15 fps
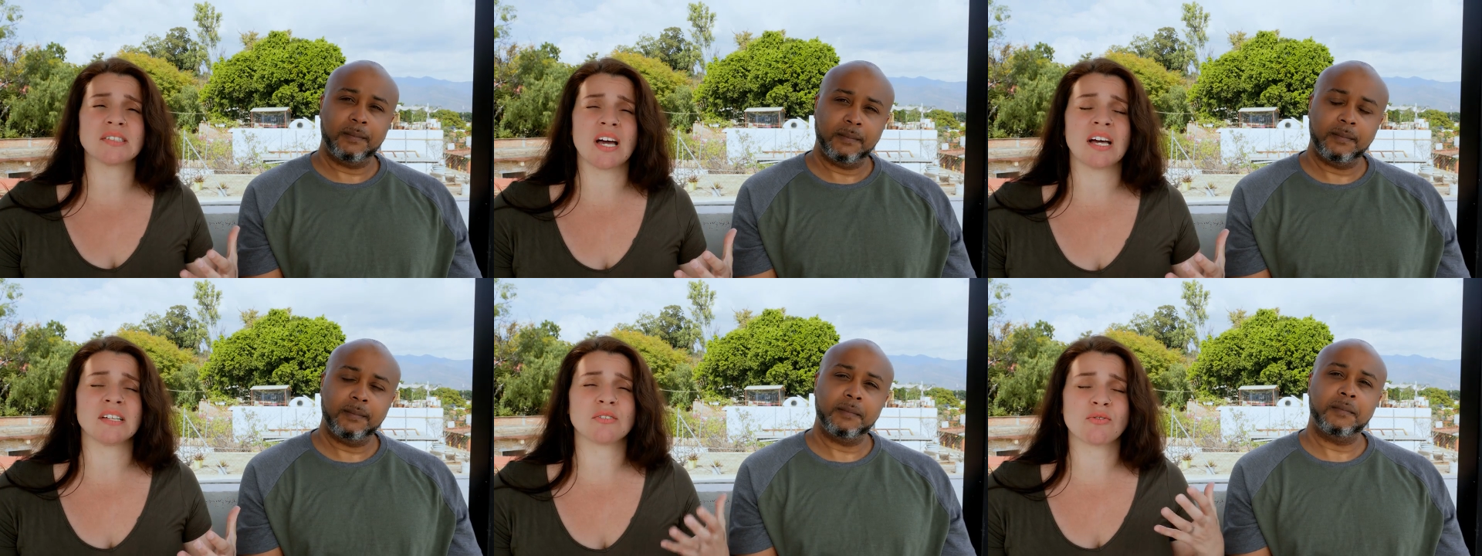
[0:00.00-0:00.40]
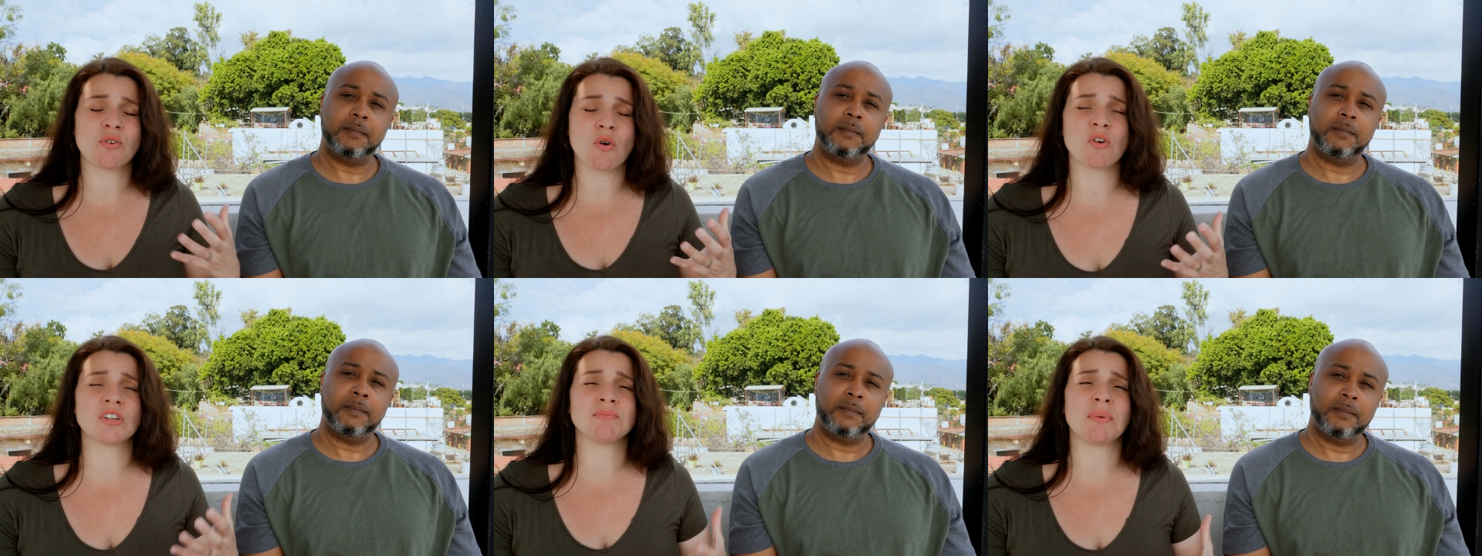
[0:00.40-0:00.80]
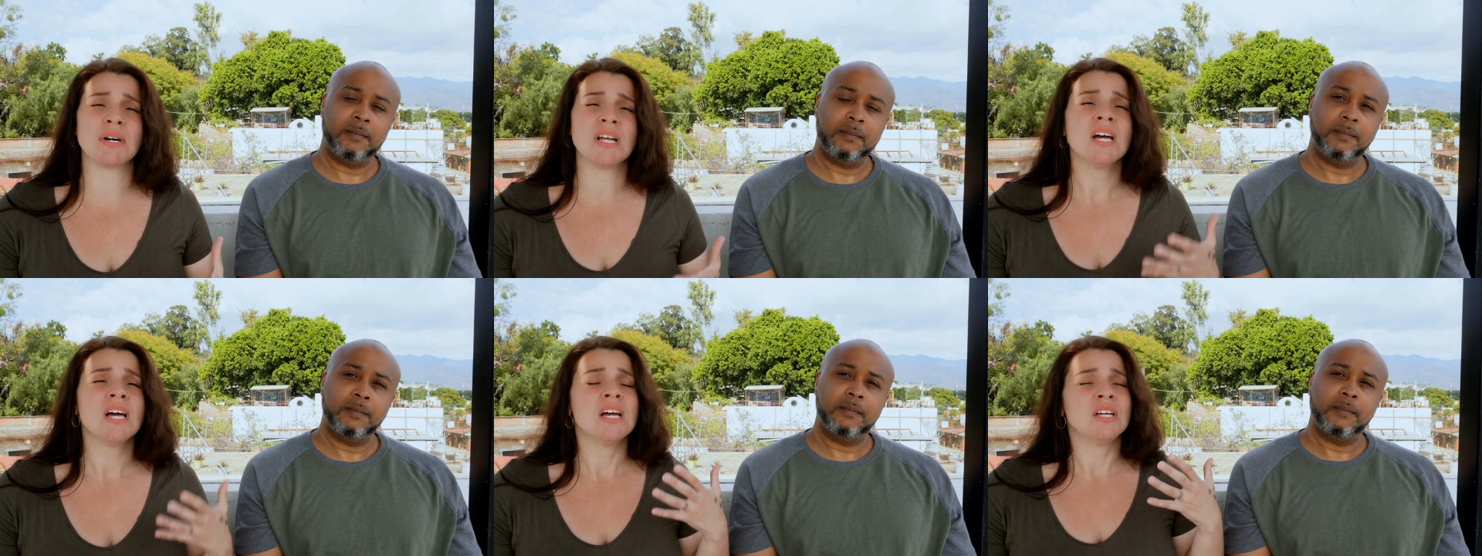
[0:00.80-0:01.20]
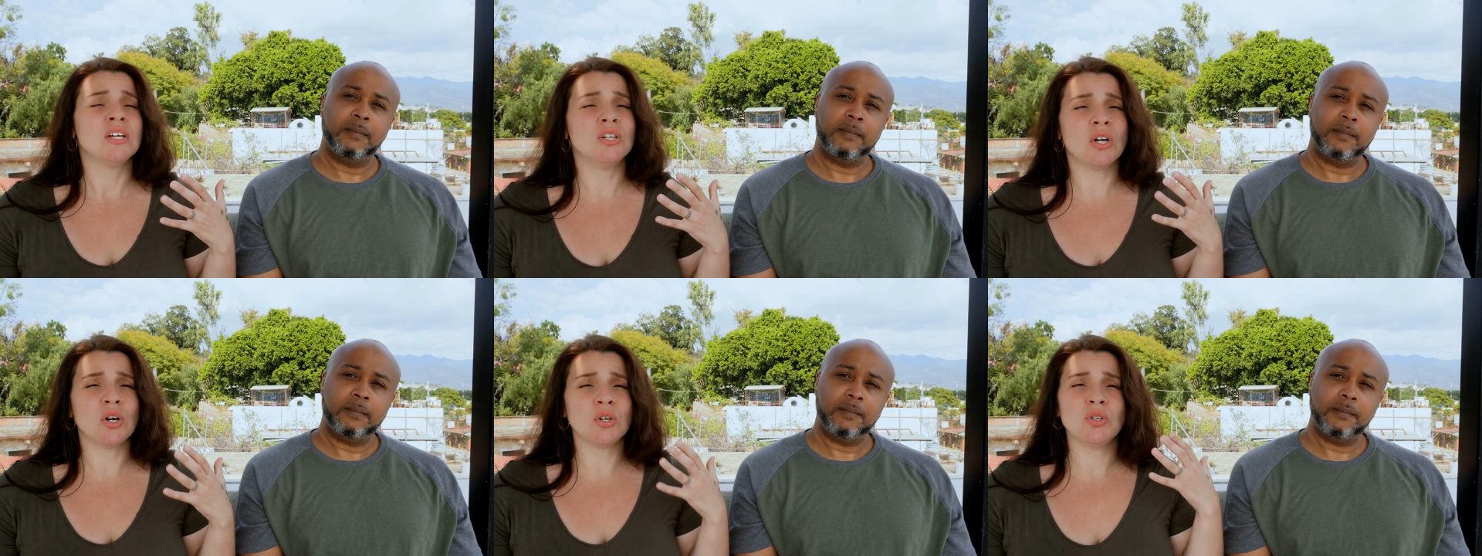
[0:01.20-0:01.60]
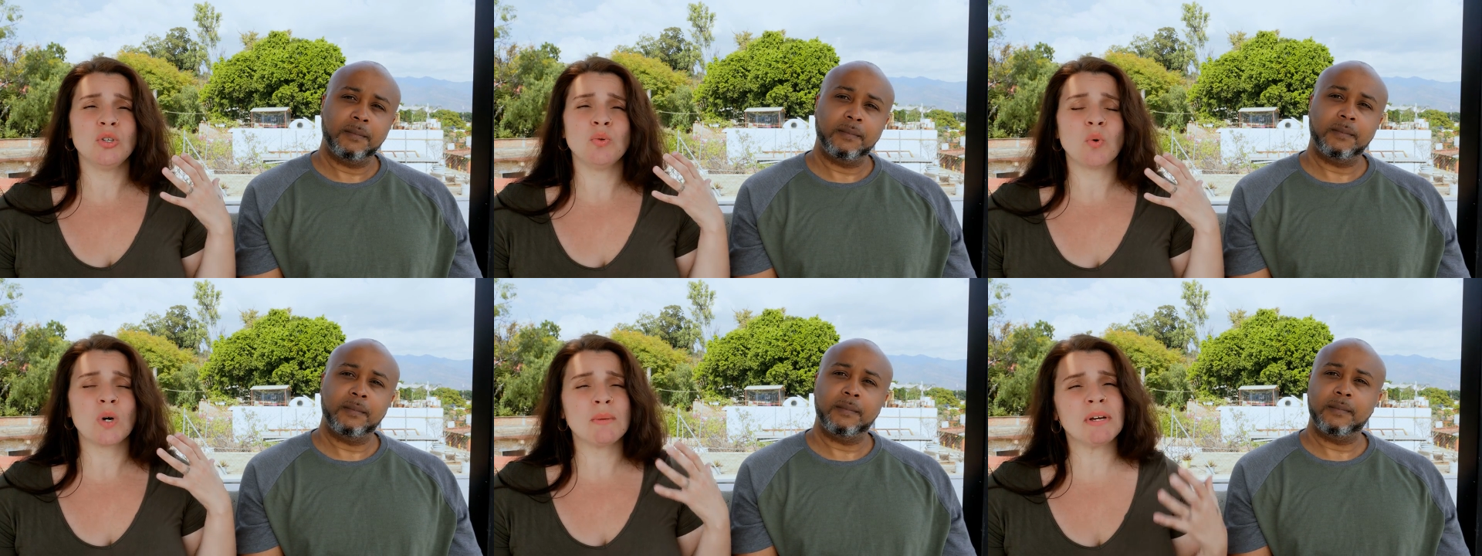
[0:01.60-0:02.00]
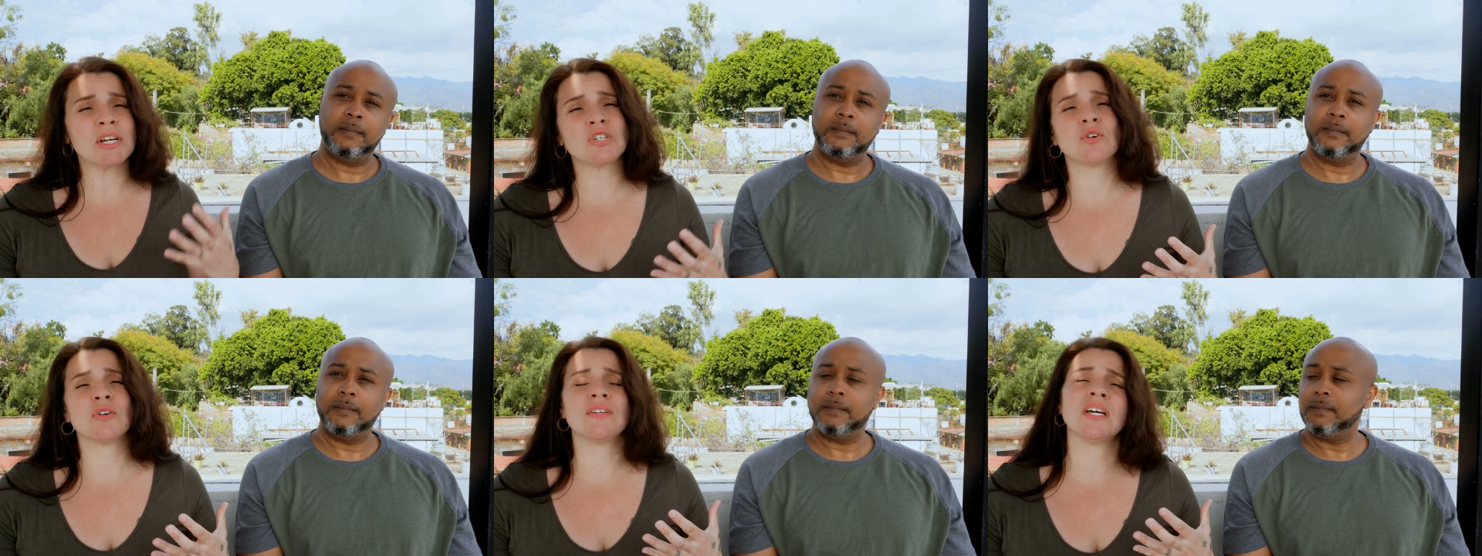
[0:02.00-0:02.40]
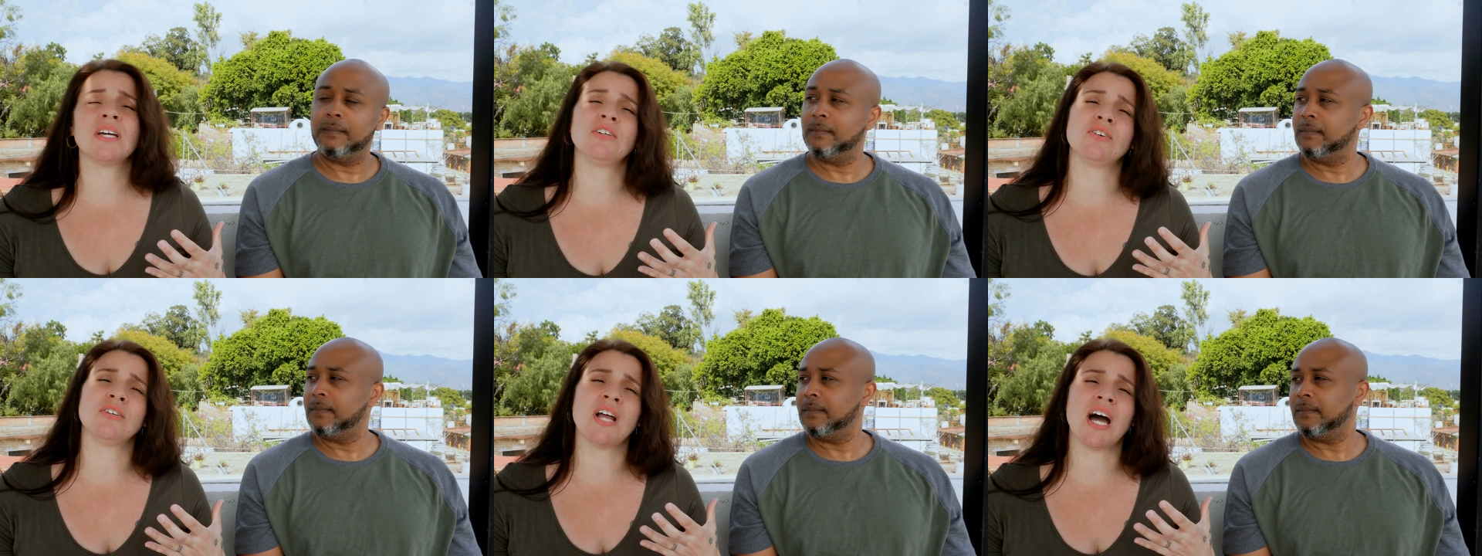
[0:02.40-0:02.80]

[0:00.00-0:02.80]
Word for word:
Speaker 1: guys, of course. But, you know, you want to make sure that you're